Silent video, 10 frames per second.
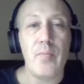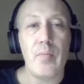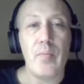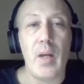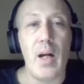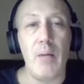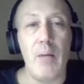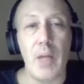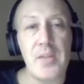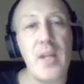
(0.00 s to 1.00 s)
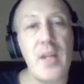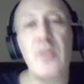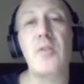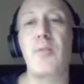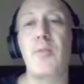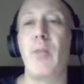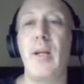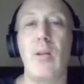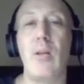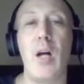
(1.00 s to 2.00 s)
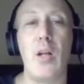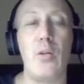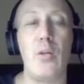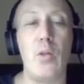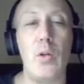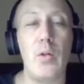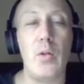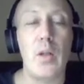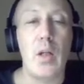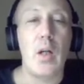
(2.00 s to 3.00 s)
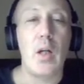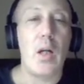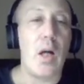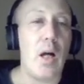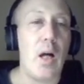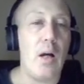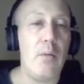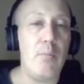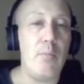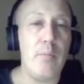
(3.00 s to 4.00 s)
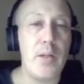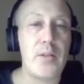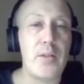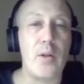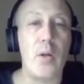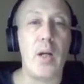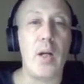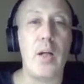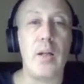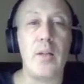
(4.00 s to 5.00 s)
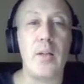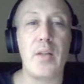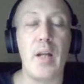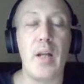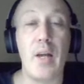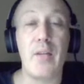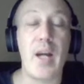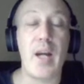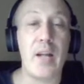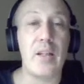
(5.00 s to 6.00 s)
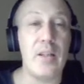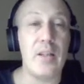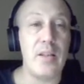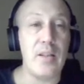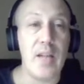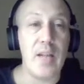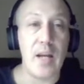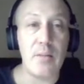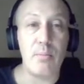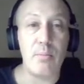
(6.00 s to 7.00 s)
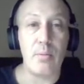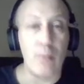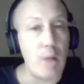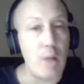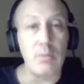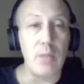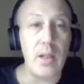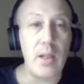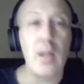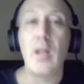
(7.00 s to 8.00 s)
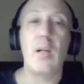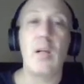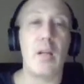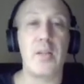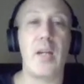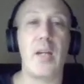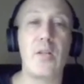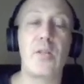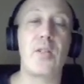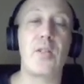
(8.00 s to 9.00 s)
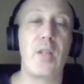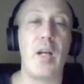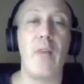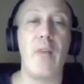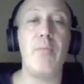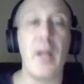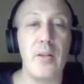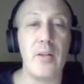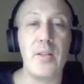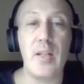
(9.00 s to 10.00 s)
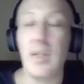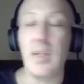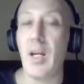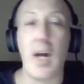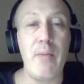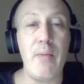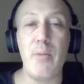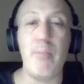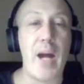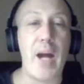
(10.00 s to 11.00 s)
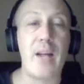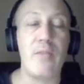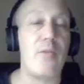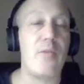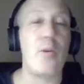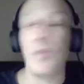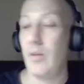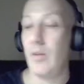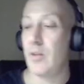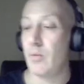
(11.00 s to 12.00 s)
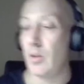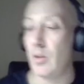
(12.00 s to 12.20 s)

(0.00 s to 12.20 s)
Los Angeles is playing a lot on the road. Minnesota is going to have Kakinen in net, probably. Los Angeles is going to have Pettersson in net. I've been back and forth on this one.